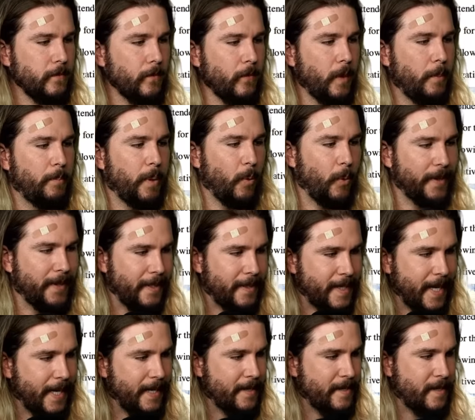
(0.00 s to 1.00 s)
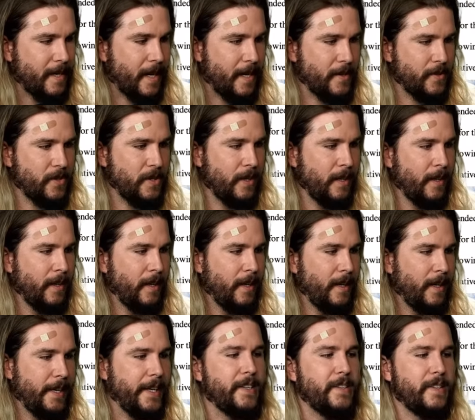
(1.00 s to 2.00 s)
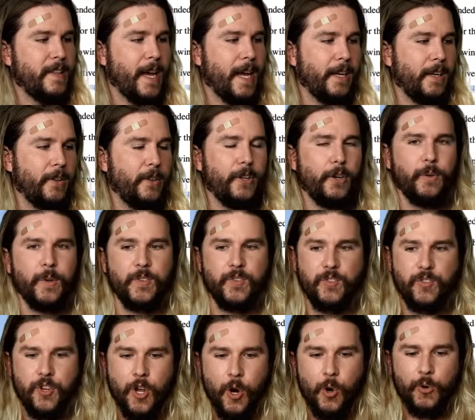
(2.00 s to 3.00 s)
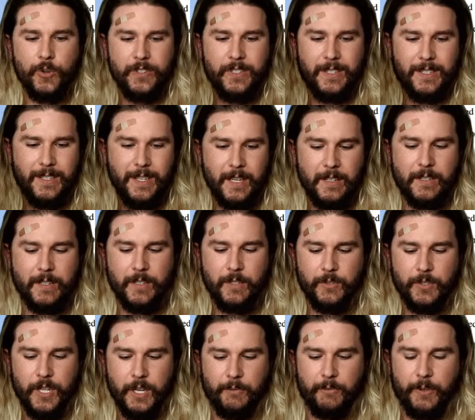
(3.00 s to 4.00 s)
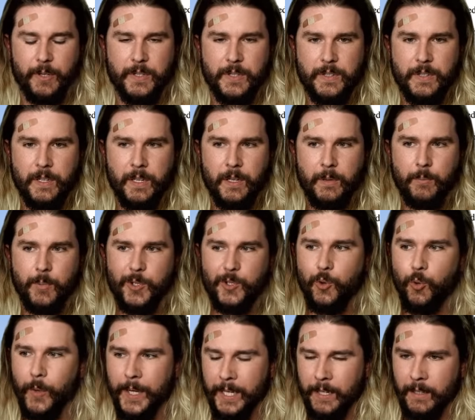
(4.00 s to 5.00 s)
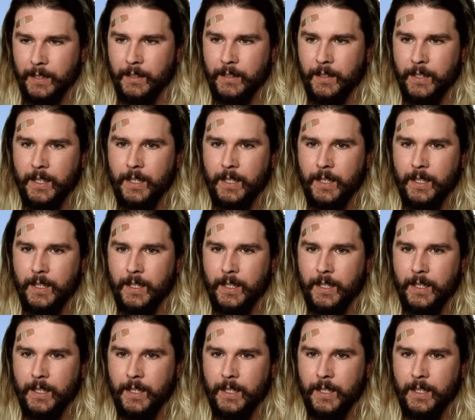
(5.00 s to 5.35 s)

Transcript: But what the data says is that there is no statistical difference between